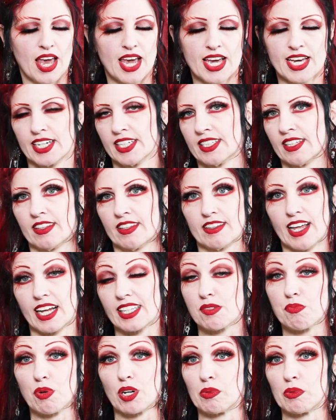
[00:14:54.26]
And
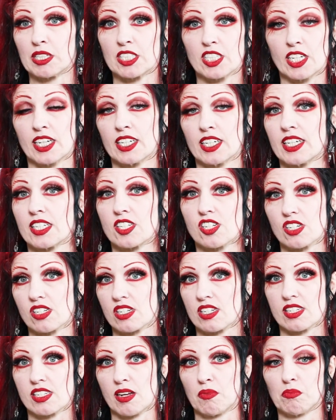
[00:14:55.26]
that's pretty much it. It's
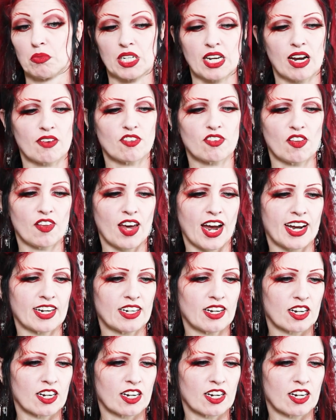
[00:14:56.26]
just assembly after that.